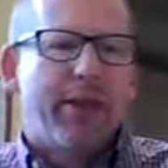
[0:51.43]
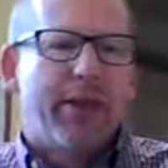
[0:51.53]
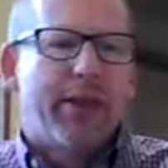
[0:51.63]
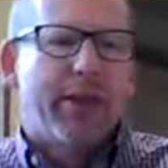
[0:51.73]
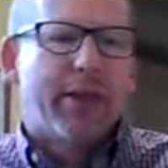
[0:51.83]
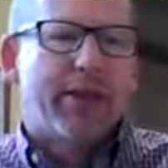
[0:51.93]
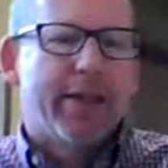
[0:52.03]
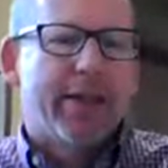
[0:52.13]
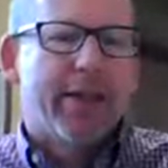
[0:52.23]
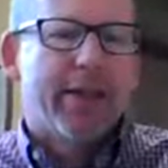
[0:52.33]
it
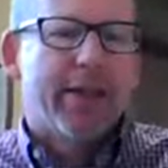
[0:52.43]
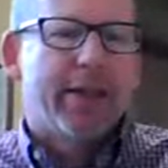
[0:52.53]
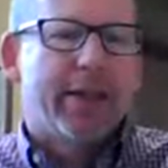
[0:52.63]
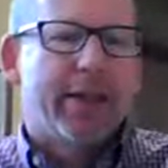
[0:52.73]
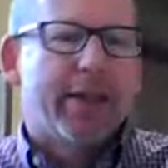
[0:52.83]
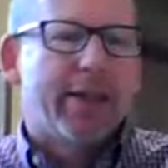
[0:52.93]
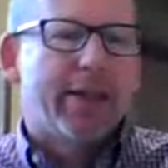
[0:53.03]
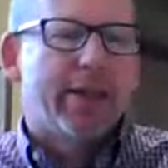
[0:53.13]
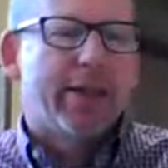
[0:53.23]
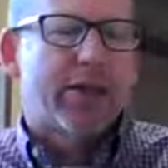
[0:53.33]
doesn't uh, it
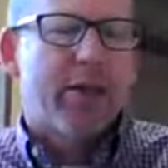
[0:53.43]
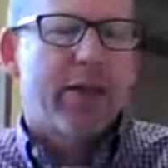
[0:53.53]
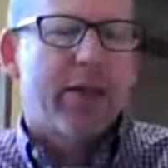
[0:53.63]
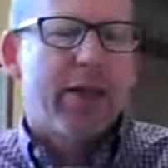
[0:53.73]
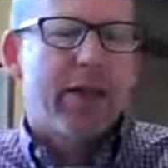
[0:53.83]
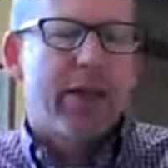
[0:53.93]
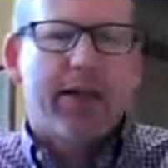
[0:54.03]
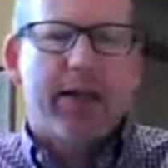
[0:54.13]
doesn't discriminate,